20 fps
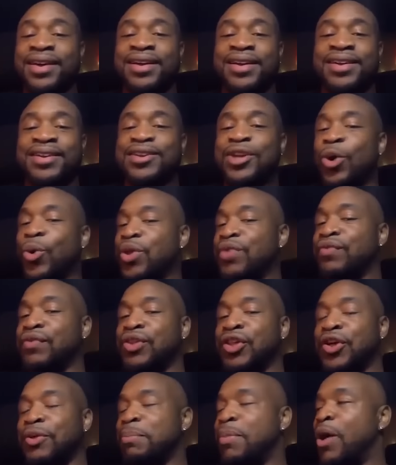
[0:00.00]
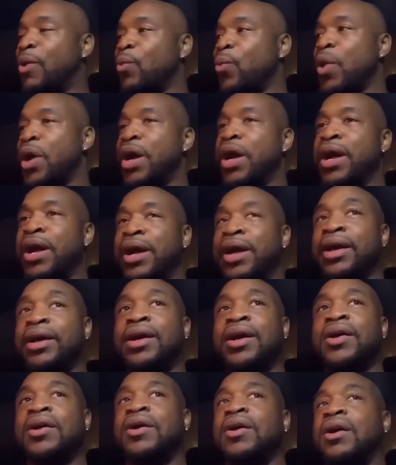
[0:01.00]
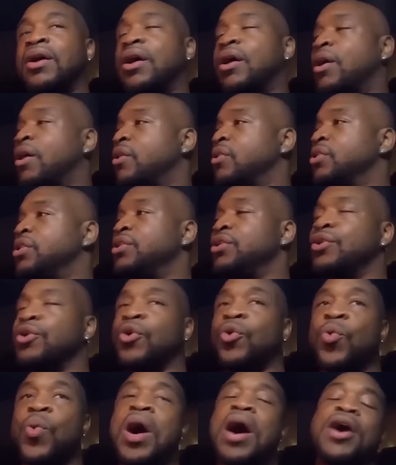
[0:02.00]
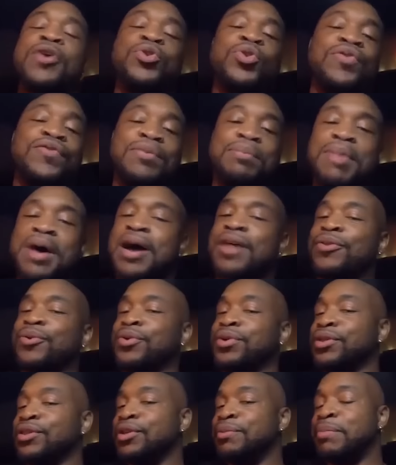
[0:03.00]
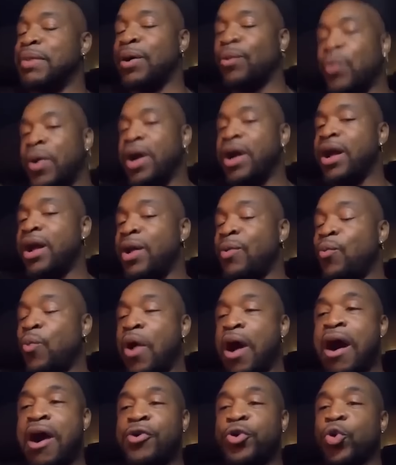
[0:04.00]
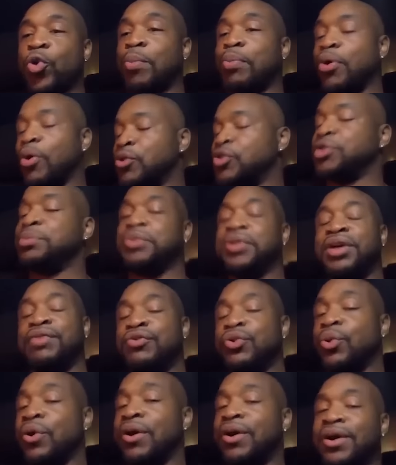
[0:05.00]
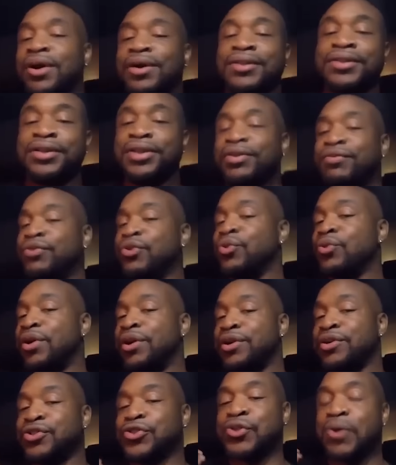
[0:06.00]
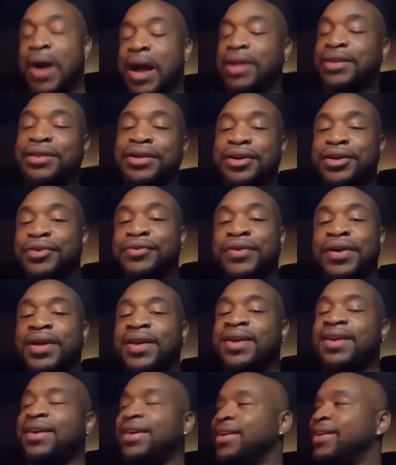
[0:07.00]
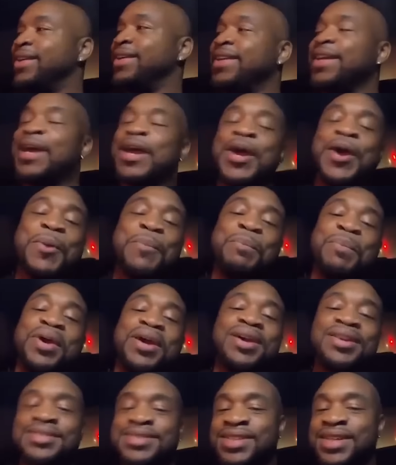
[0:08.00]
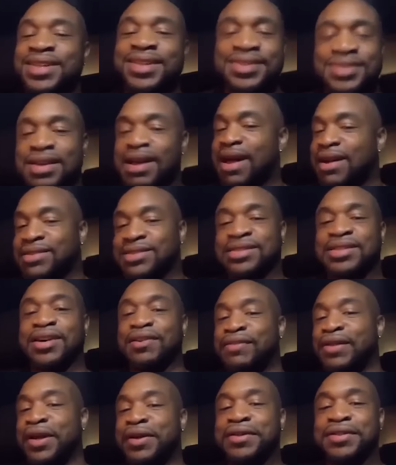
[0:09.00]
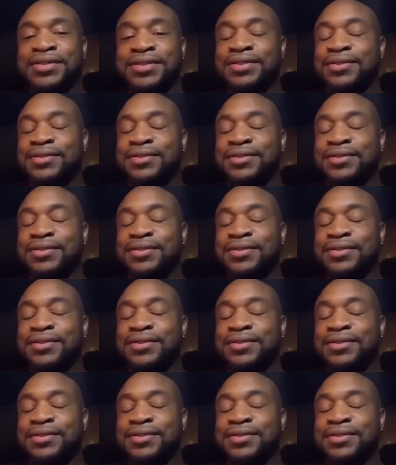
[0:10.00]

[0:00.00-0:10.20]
Don't even look my way. Oh, ew, why are you even bothering to look my way? Why are you approaching me if you are ugly, if you are unattractive? Men see this kind of stuff, ladies.